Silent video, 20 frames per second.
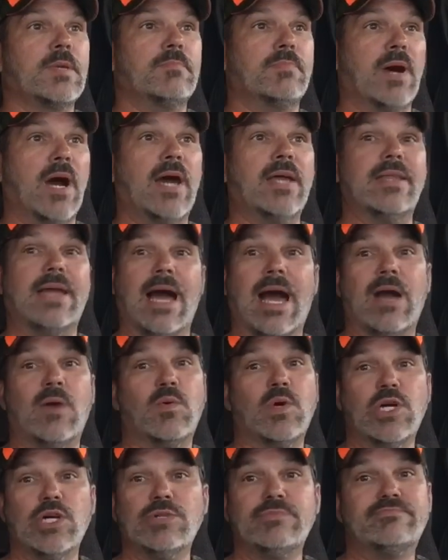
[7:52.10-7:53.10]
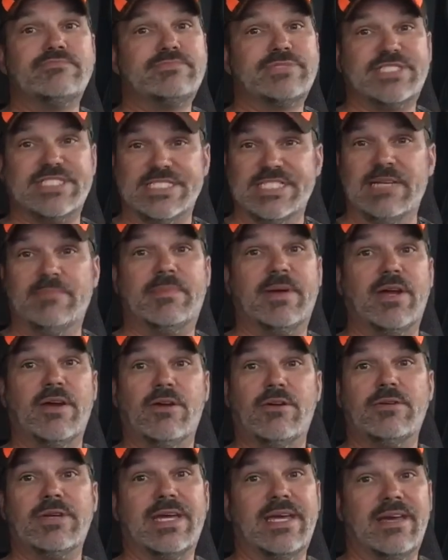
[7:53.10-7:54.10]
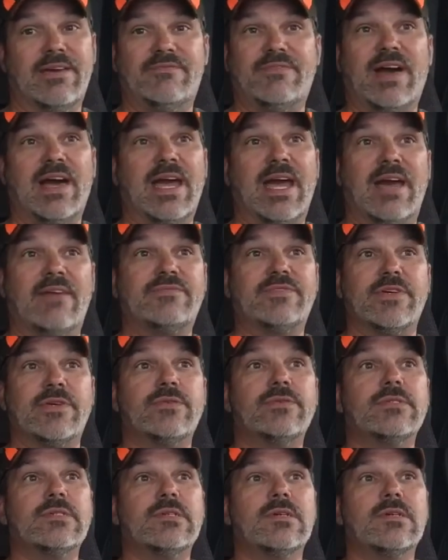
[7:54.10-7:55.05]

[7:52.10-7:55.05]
But I will sleep here if I have to.